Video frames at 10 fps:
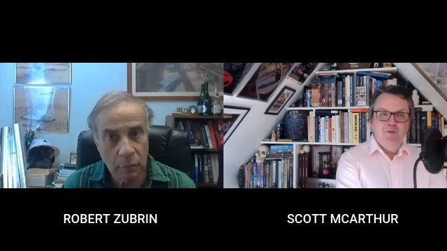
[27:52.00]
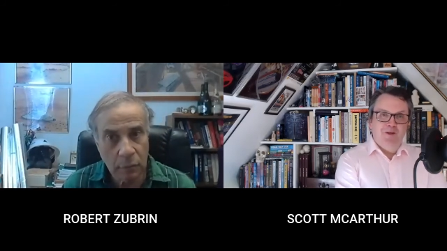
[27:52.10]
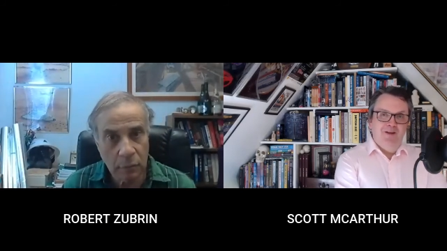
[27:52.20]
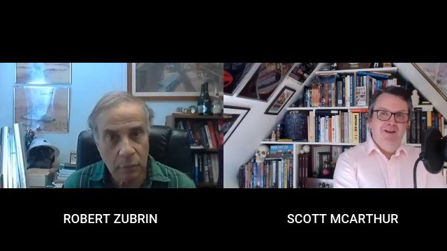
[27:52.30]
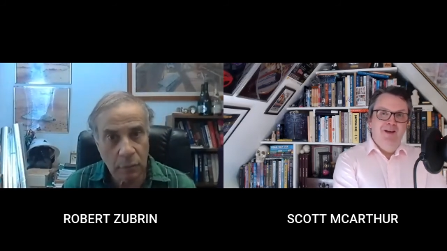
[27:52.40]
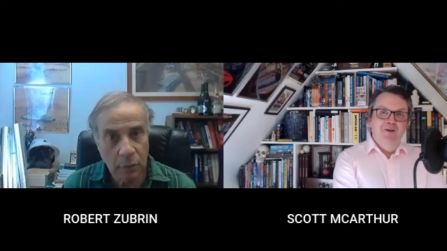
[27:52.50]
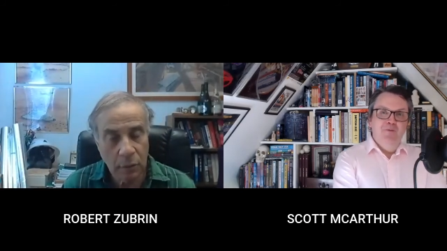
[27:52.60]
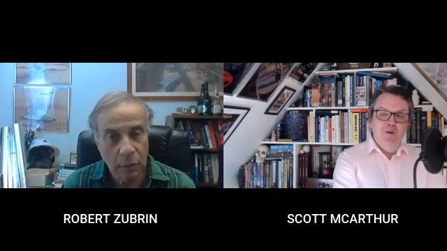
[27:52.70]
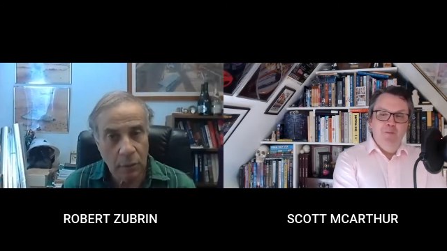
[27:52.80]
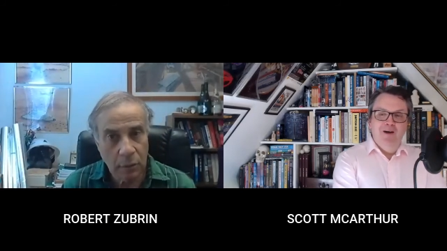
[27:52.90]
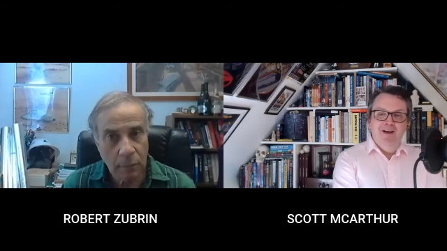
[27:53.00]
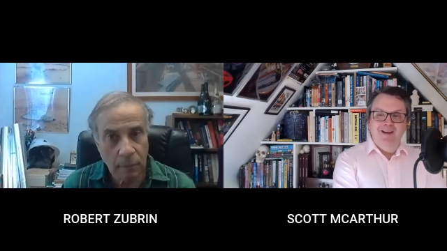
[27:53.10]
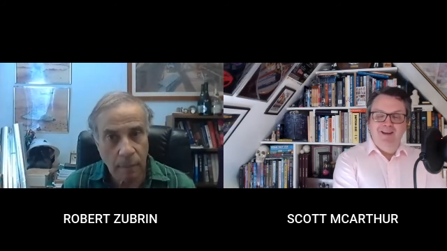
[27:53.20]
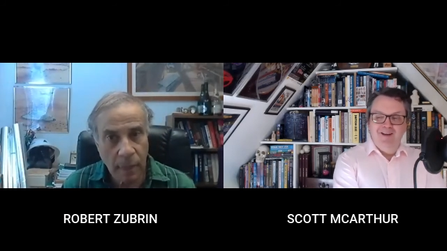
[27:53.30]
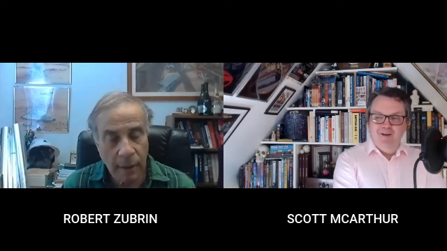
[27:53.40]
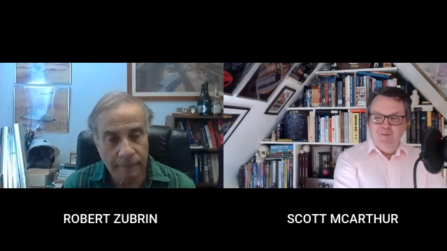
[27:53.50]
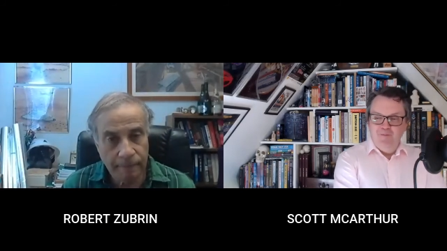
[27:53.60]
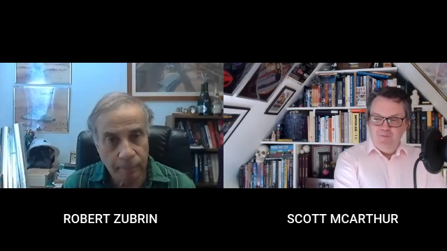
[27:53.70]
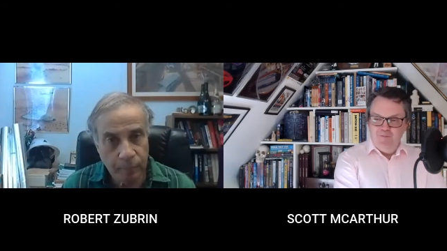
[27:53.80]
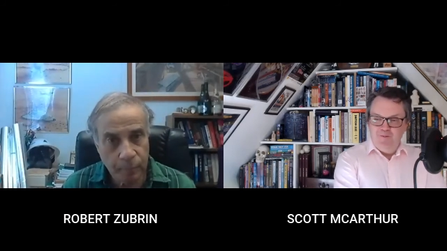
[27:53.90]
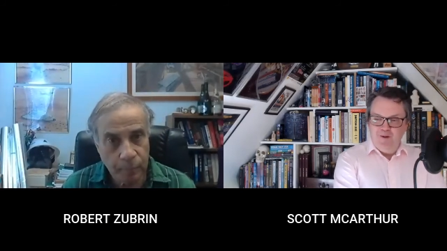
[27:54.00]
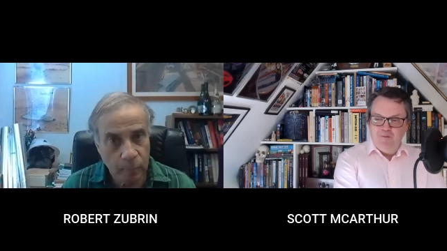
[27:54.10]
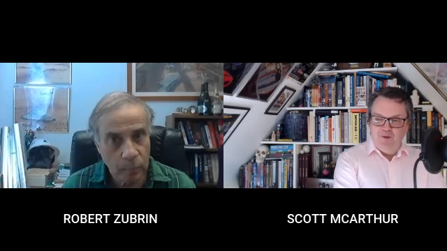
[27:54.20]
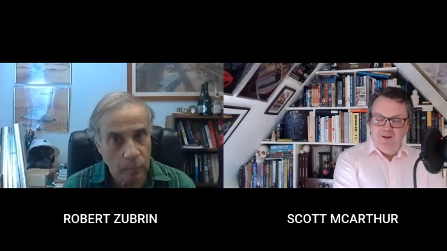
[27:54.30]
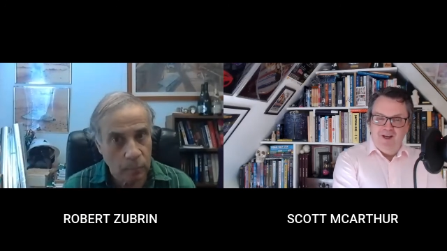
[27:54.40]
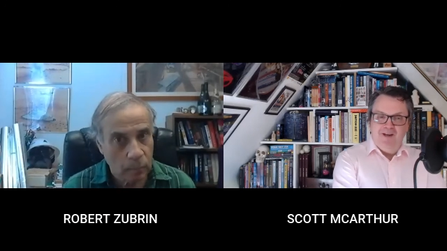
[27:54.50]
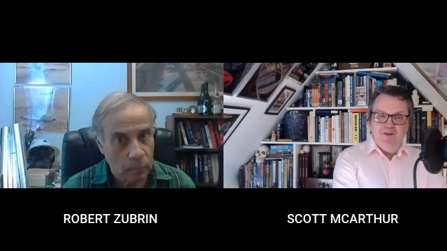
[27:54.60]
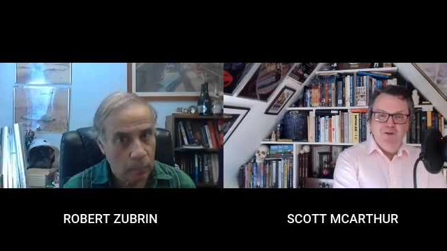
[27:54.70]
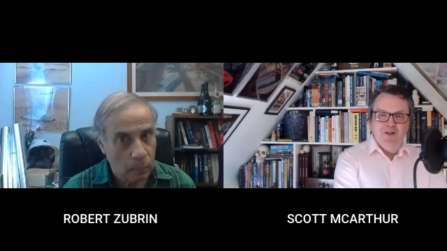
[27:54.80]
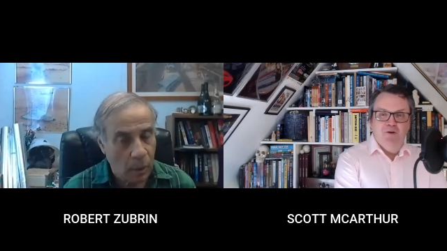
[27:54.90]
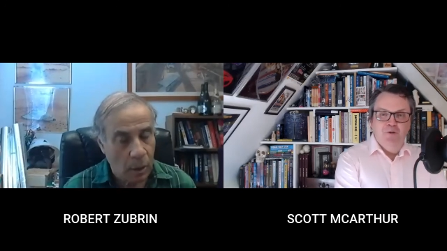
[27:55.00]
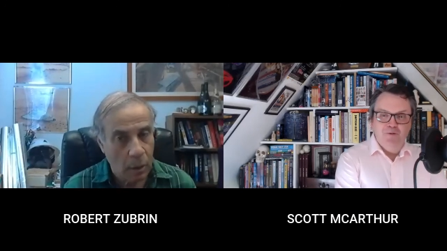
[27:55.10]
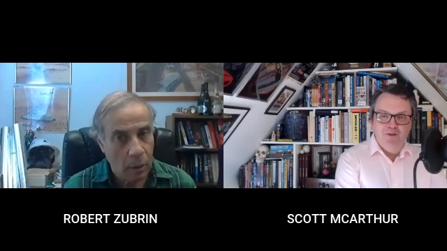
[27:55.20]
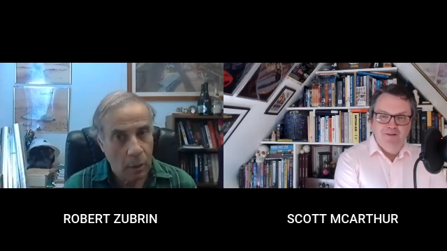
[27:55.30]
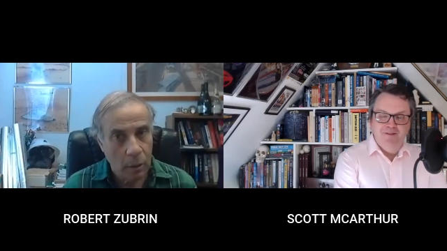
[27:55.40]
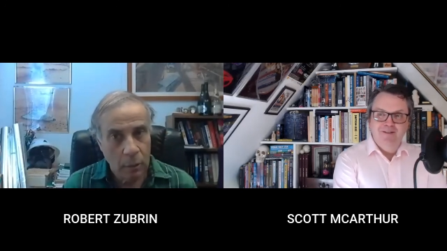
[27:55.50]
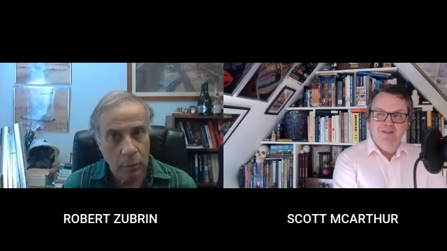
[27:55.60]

Speaker 1: Okay. One of my uh, favorite lines that often